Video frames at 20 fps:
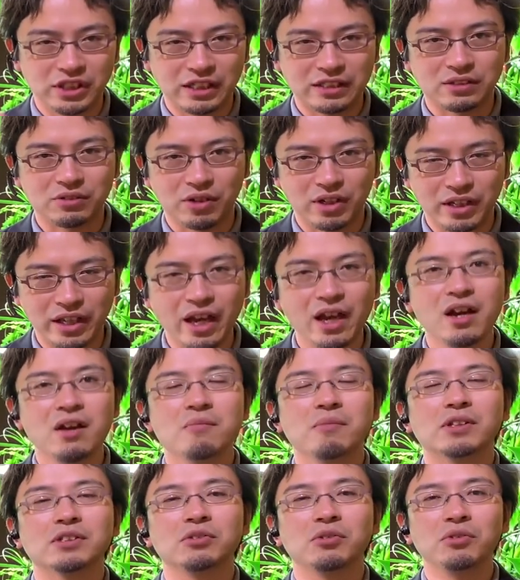it is
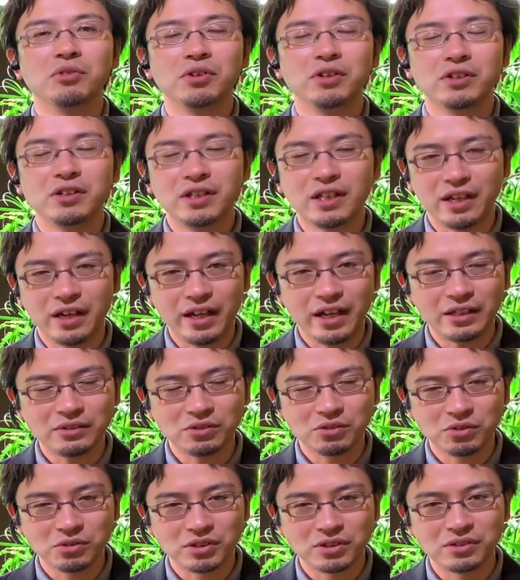quite
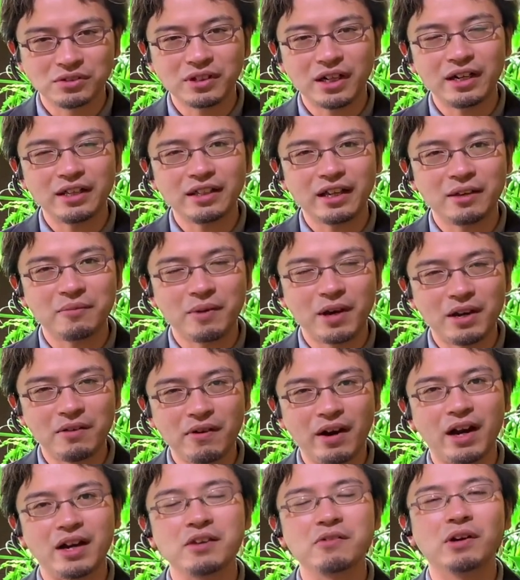unrealistic, and
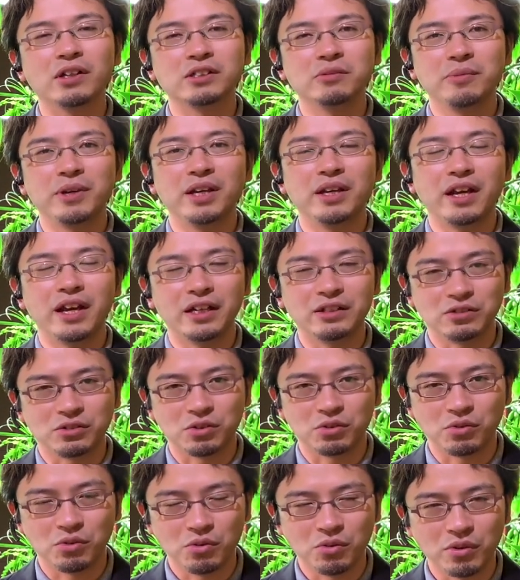you would have to use
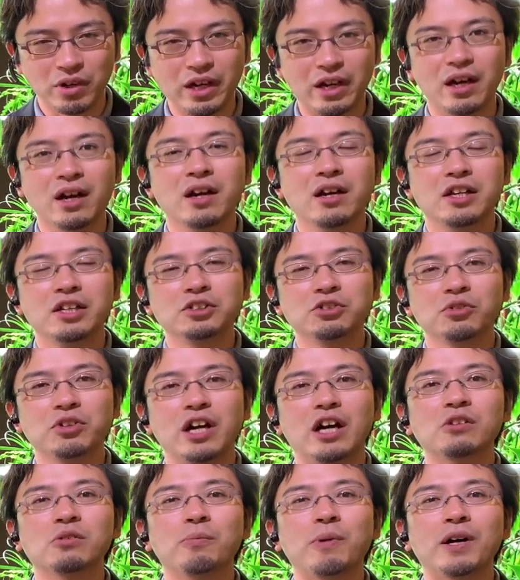stones to secure the
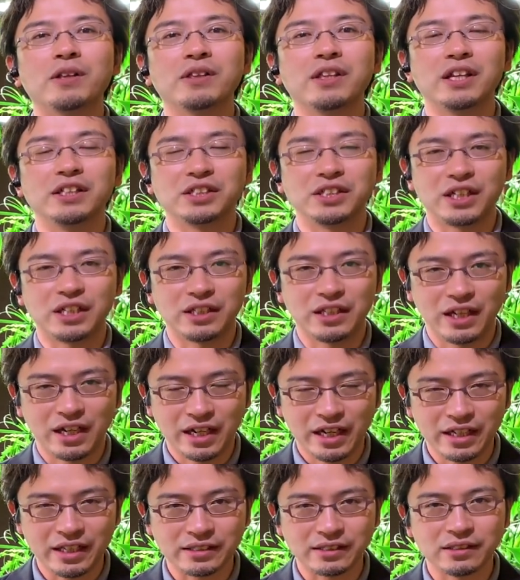driftwood
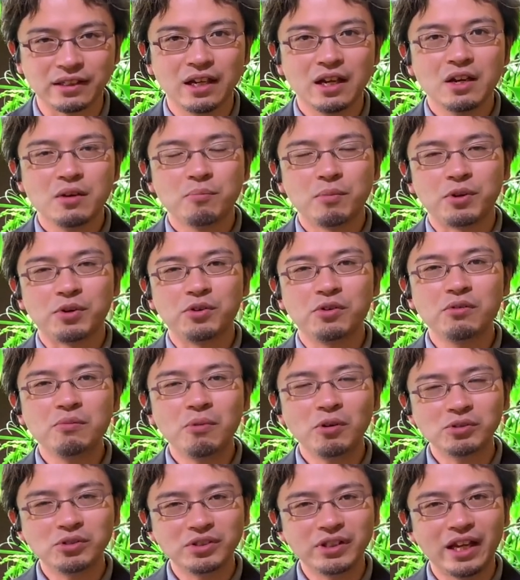anyway. So
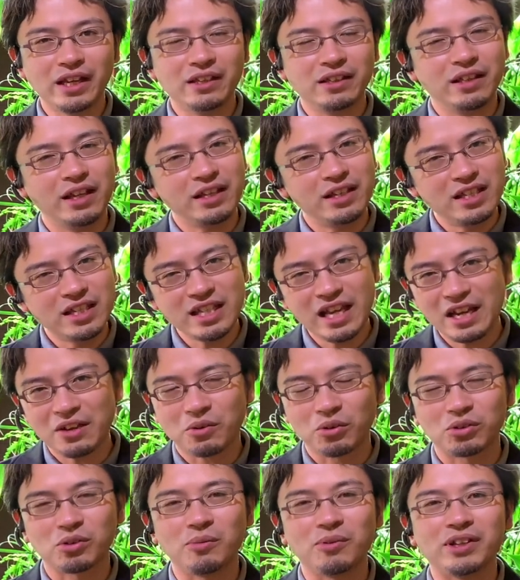in terms of the
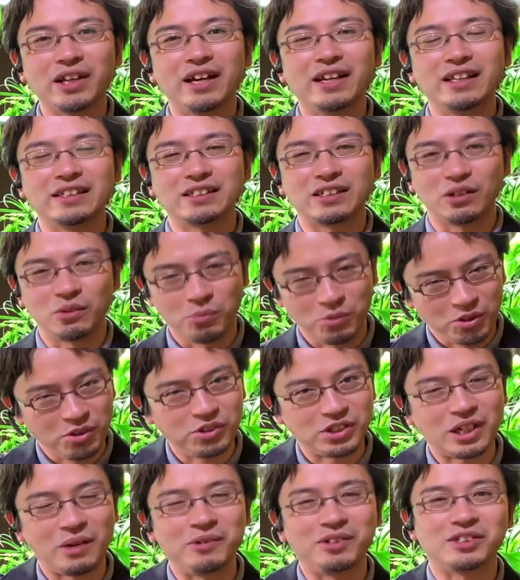flexibility you
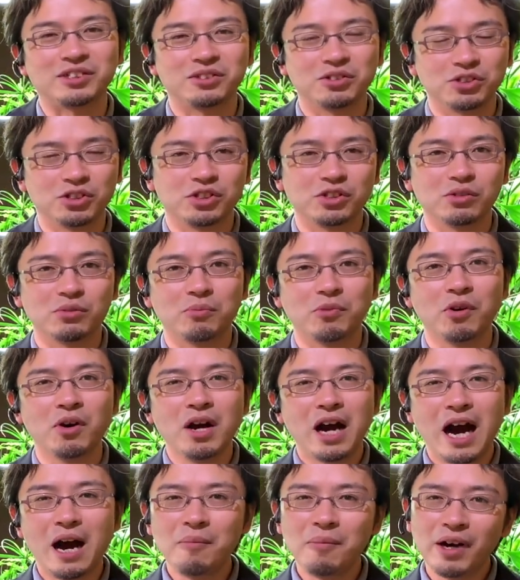have when designing your
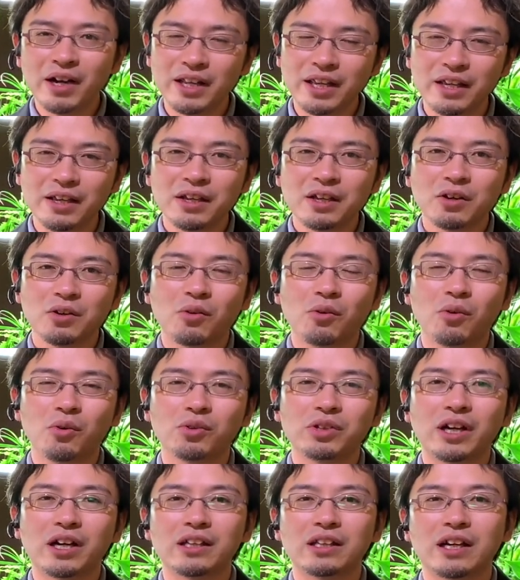layout, I
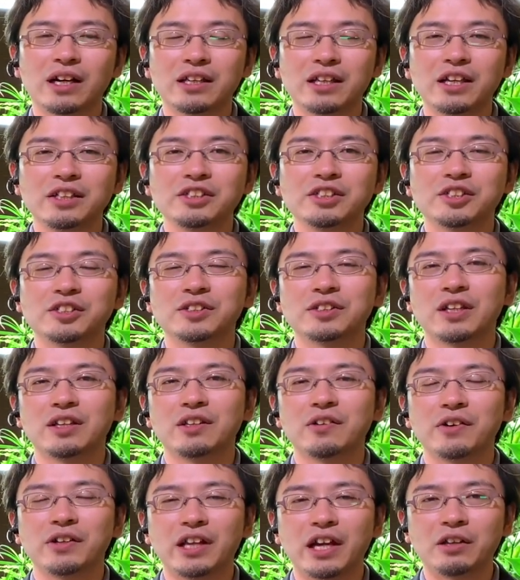must say
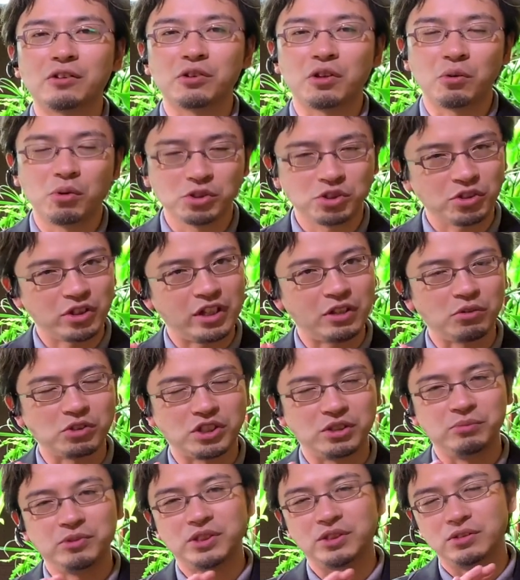stones definitely have an
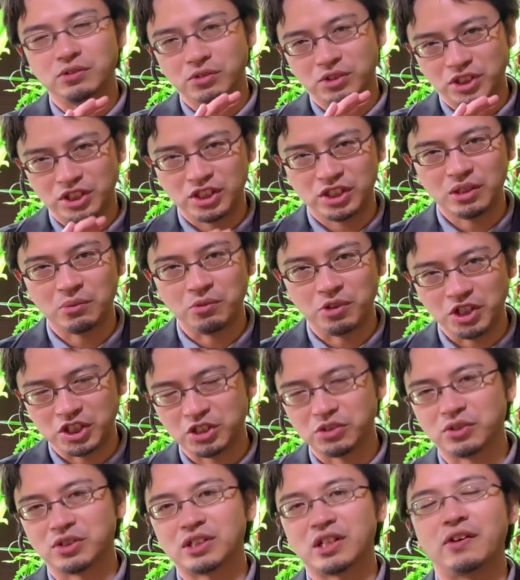advantage
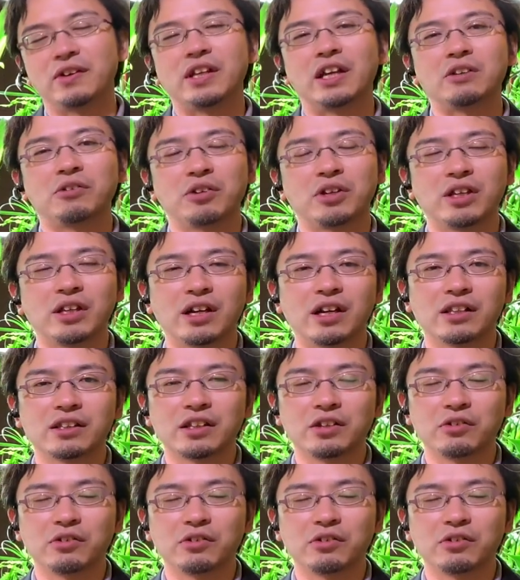in this category.